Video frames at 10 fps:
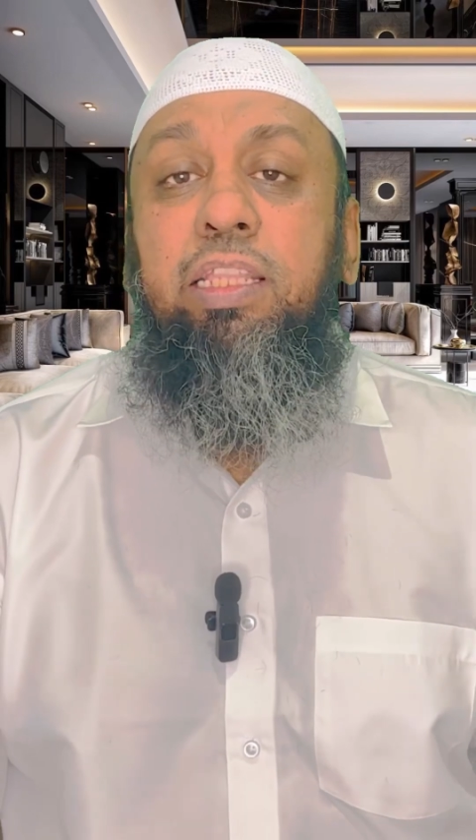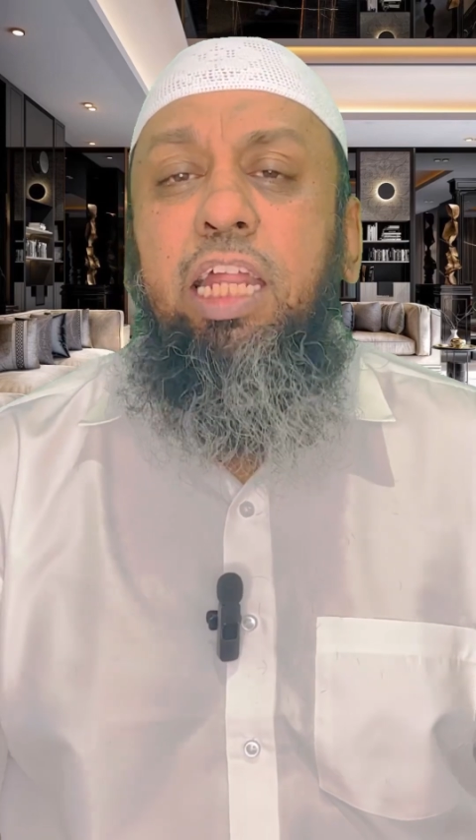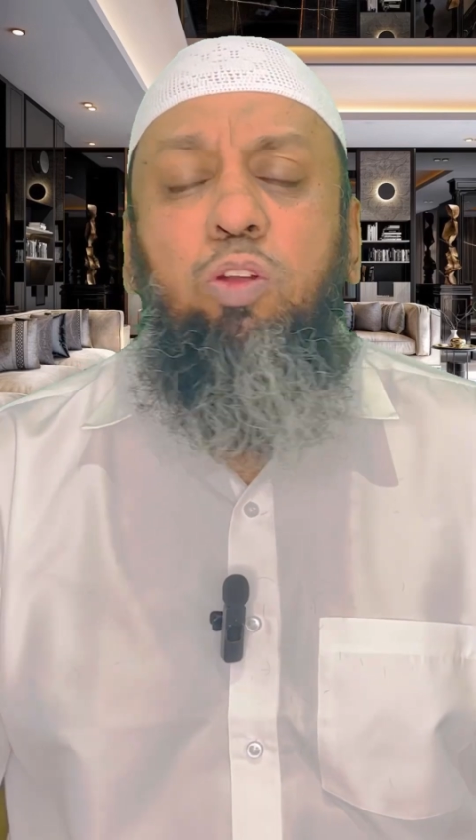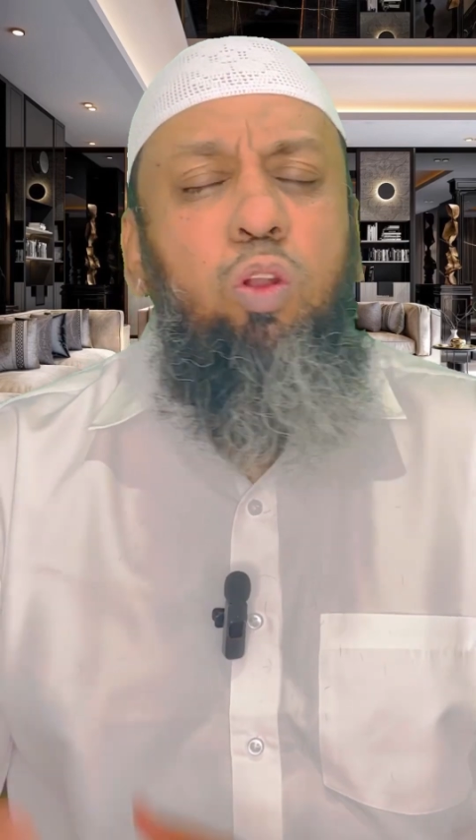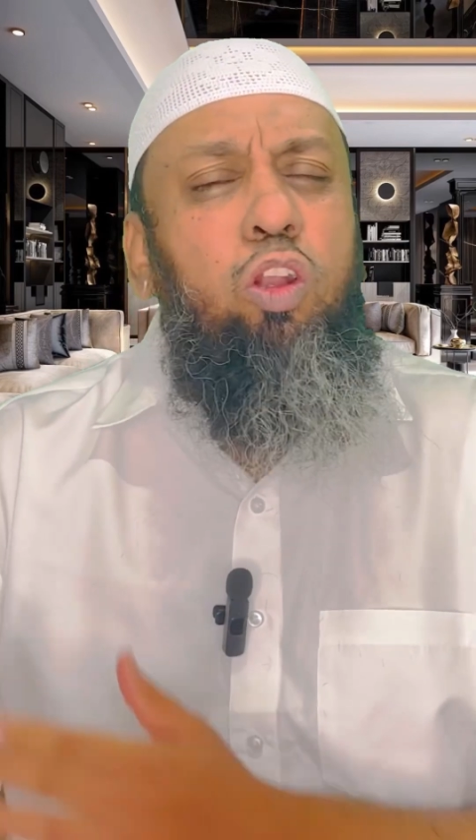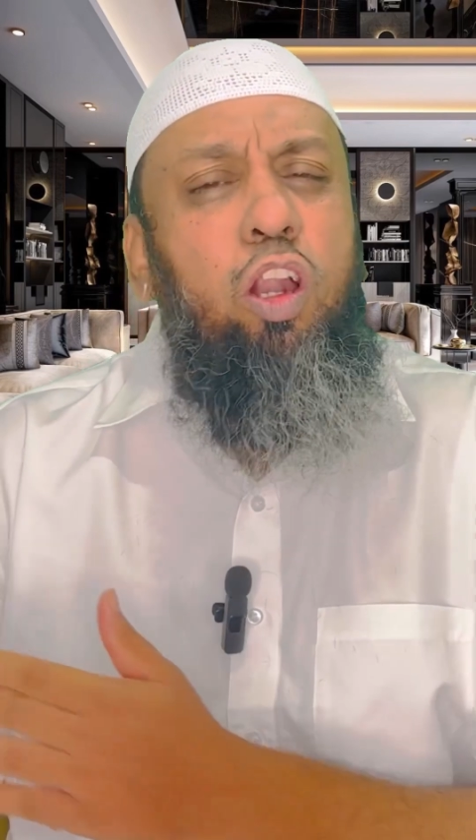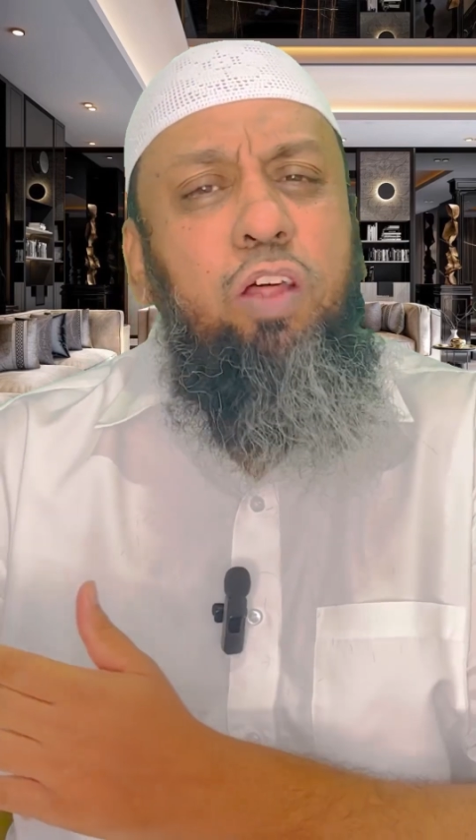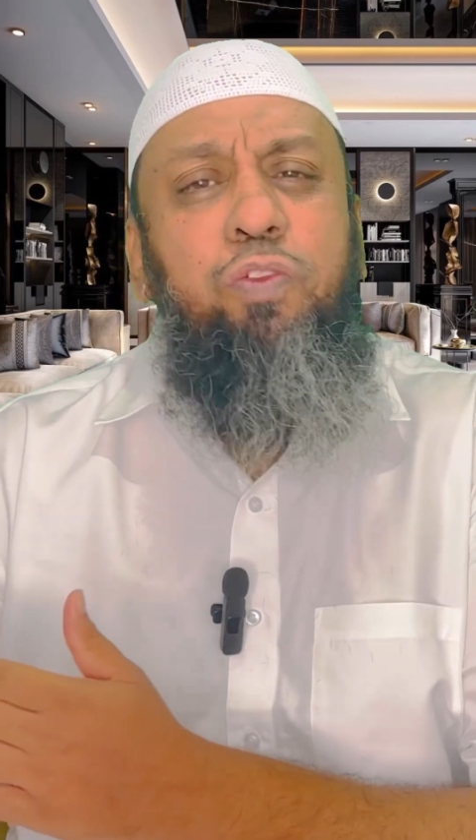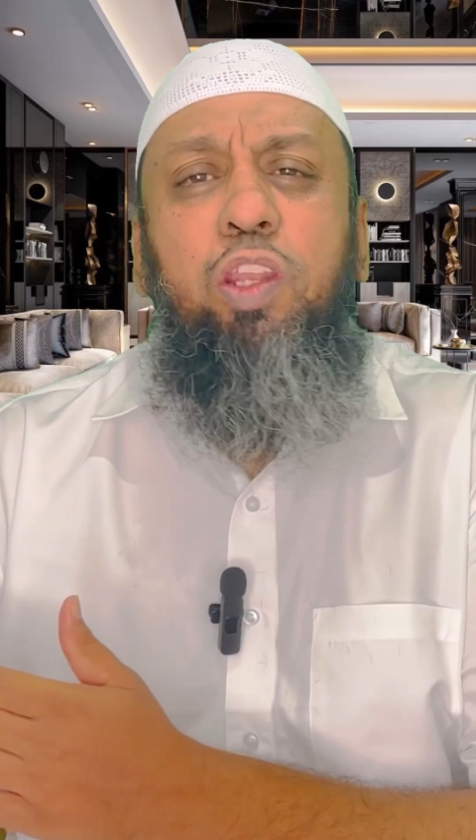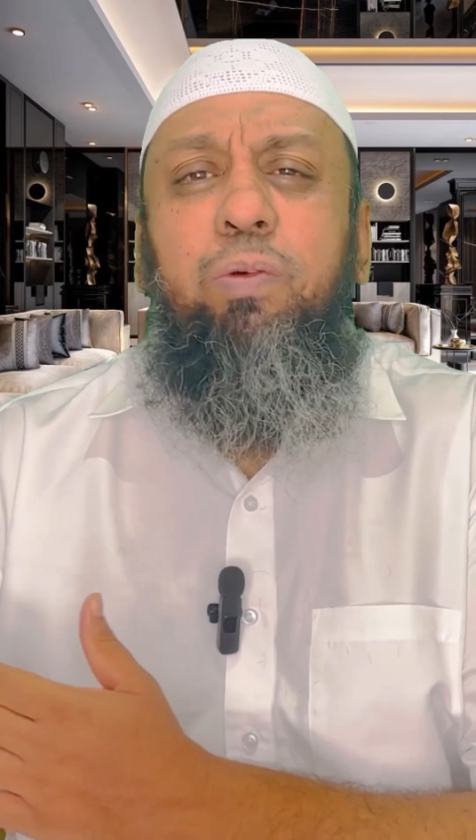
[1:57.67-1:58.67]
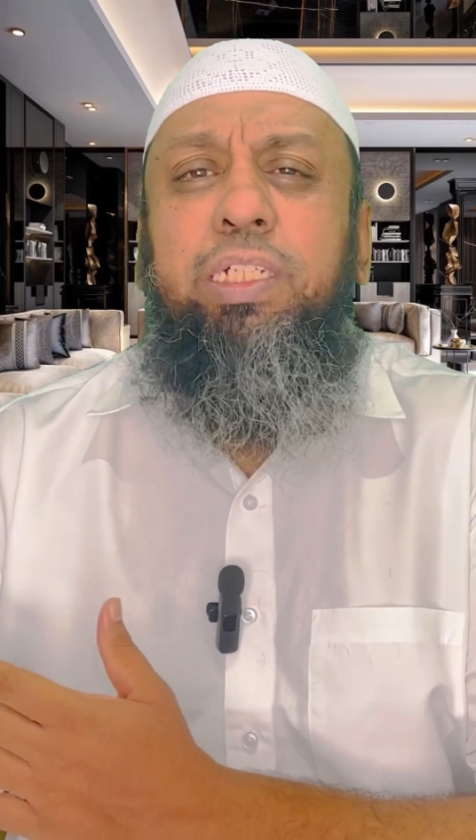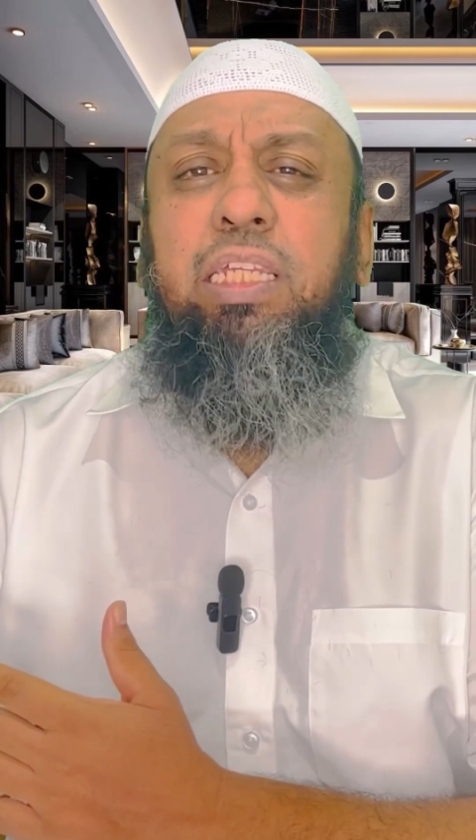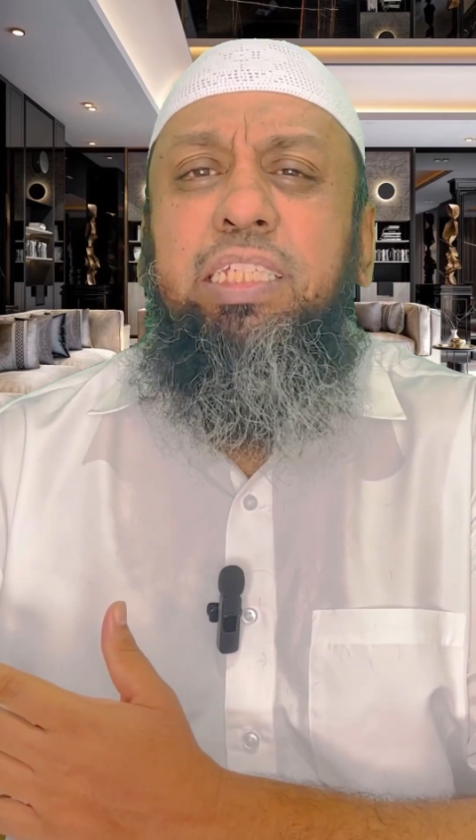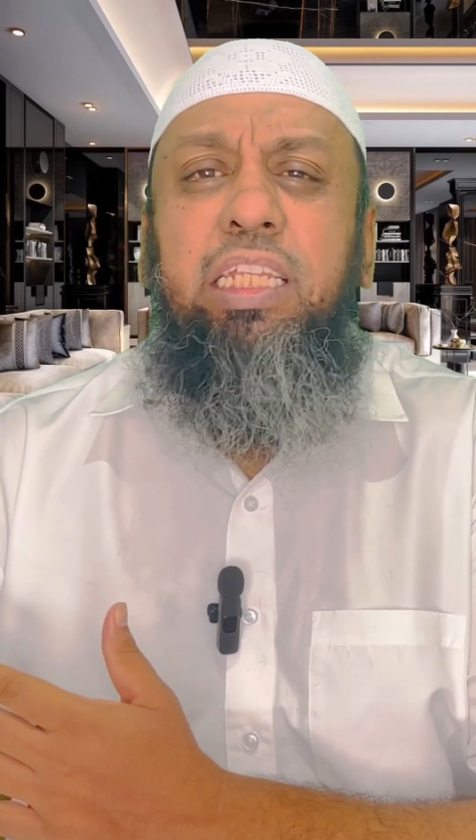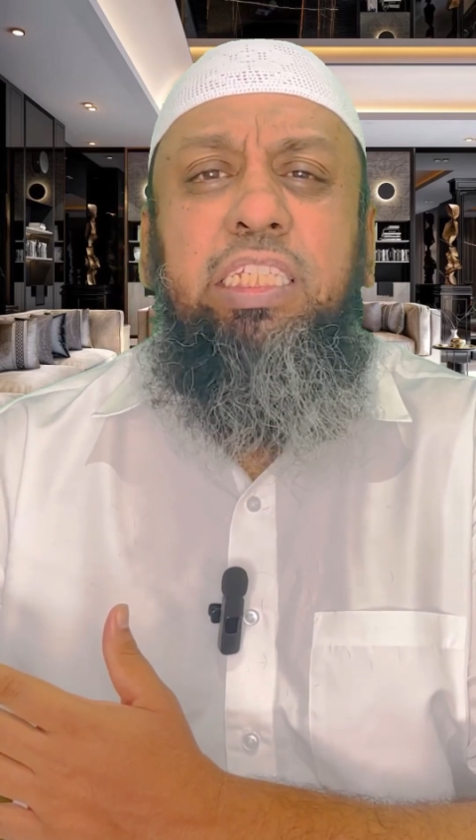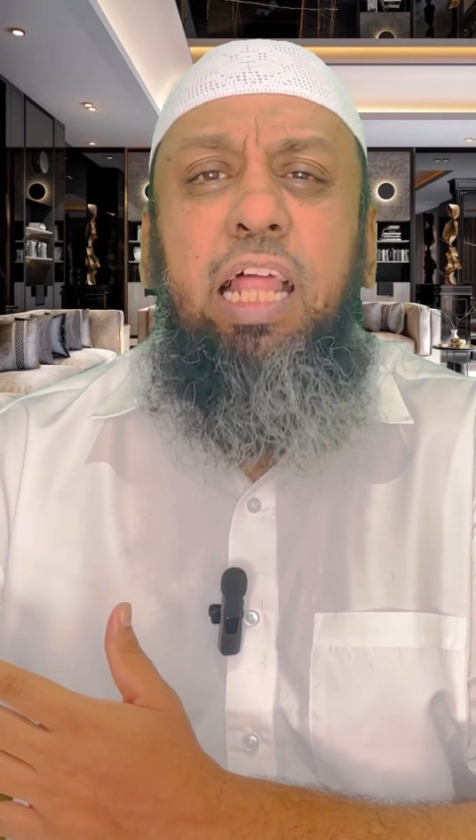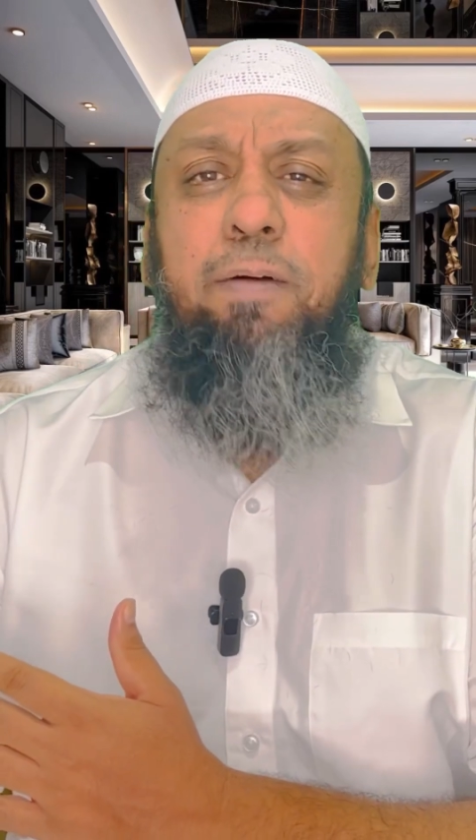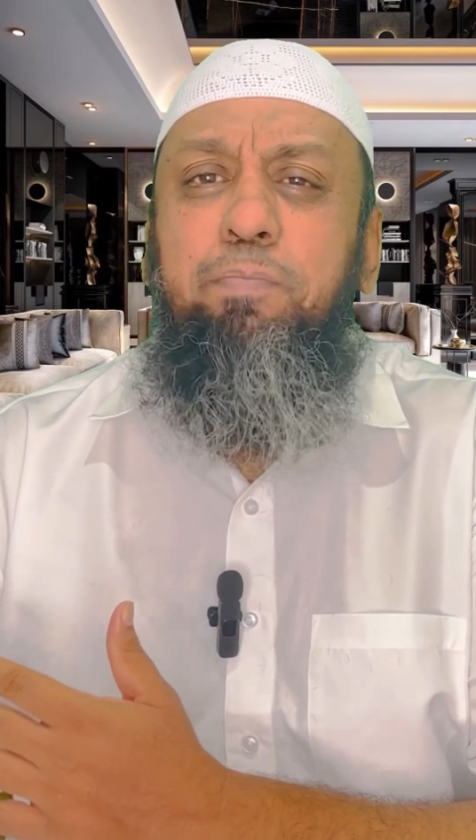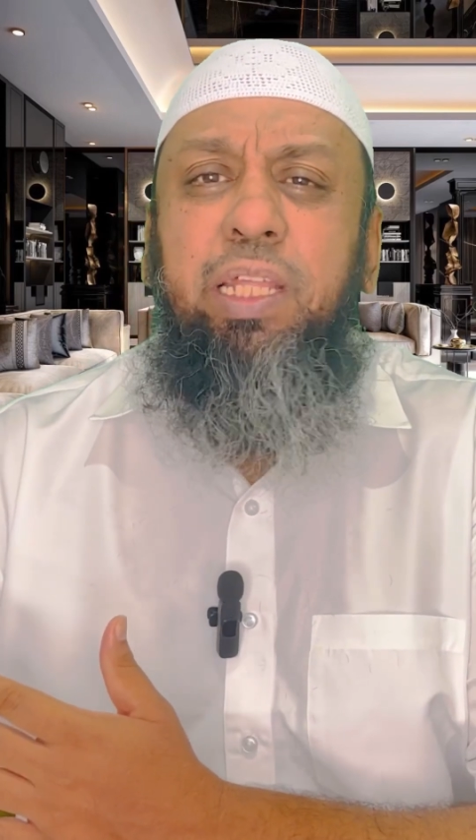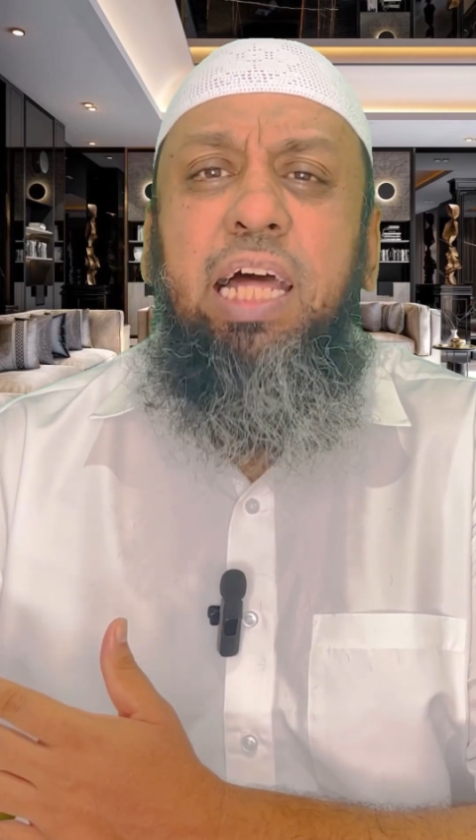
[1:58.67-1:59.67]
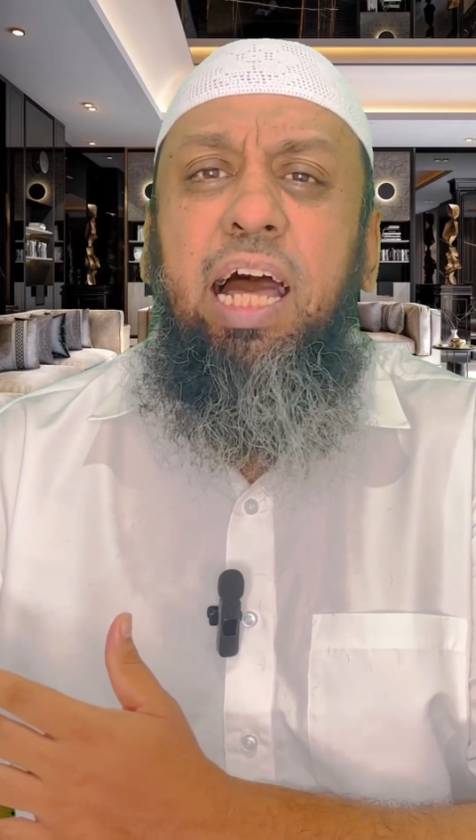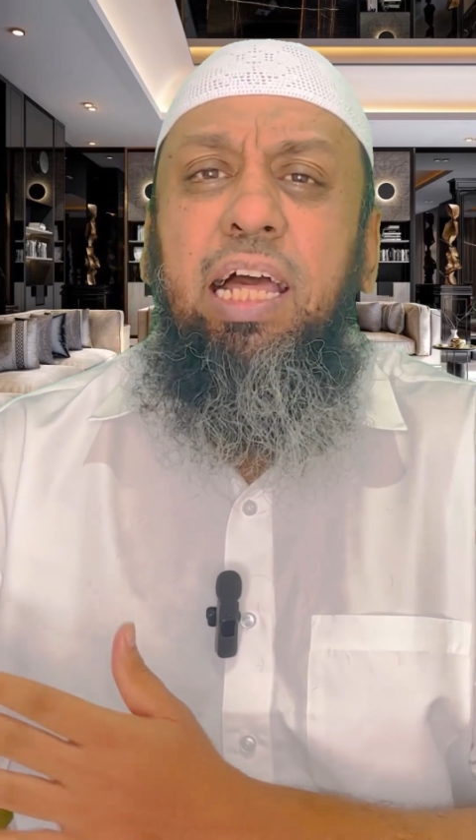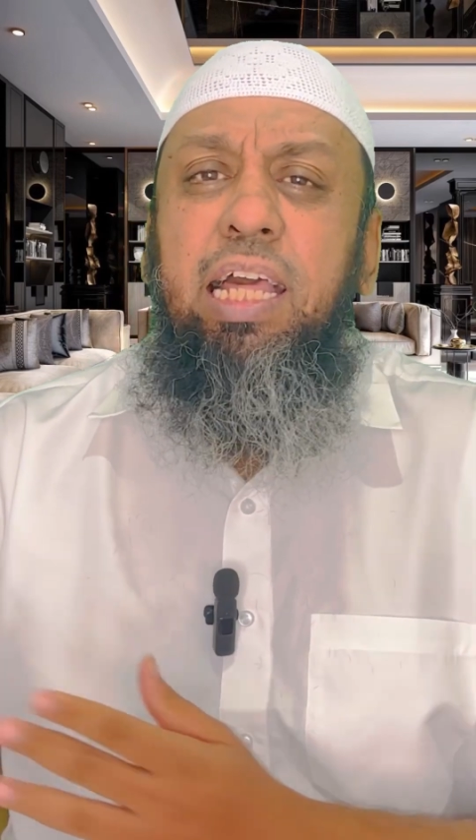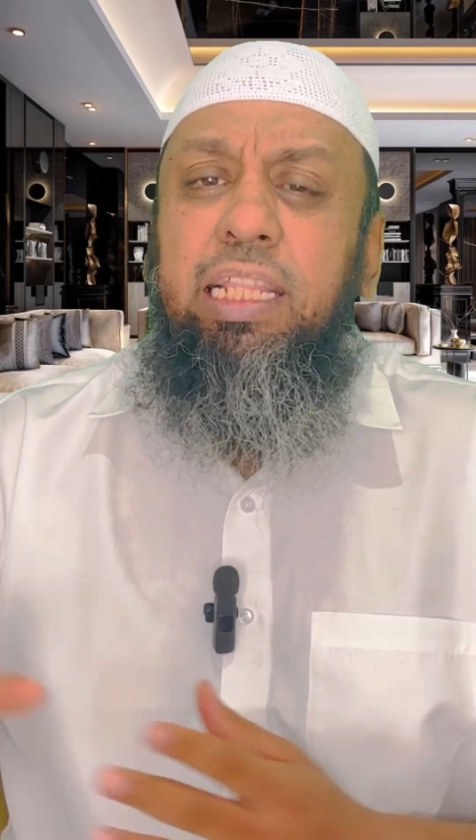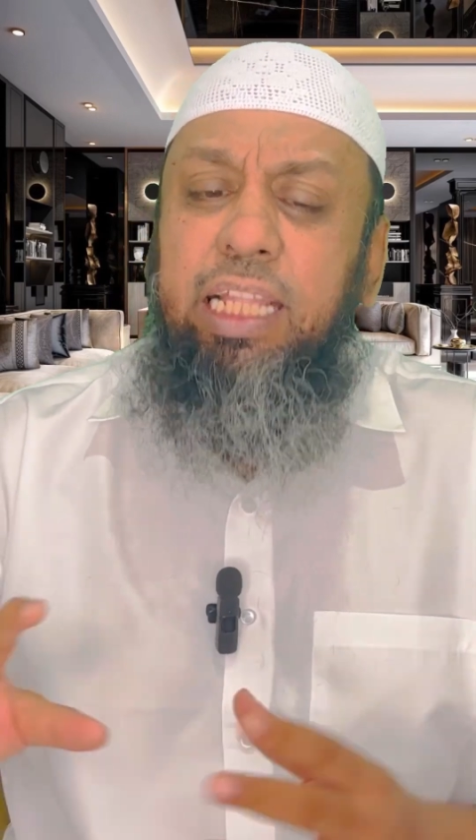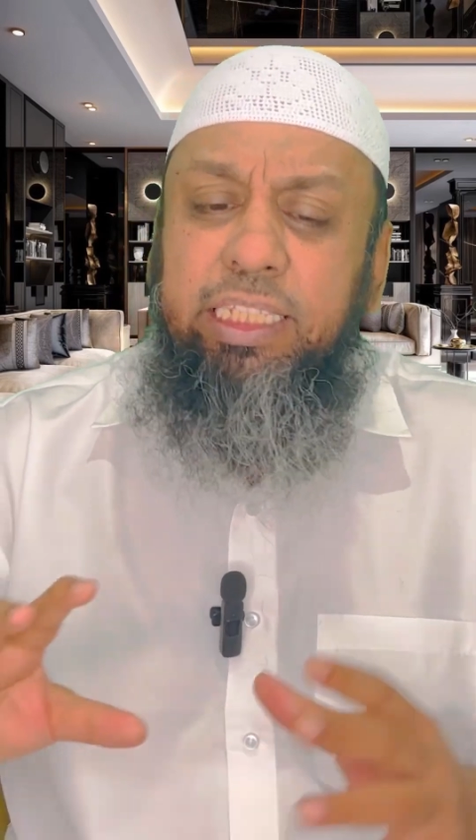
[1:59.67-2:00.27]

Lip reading: They do a lot of innovations in Islam, bidah.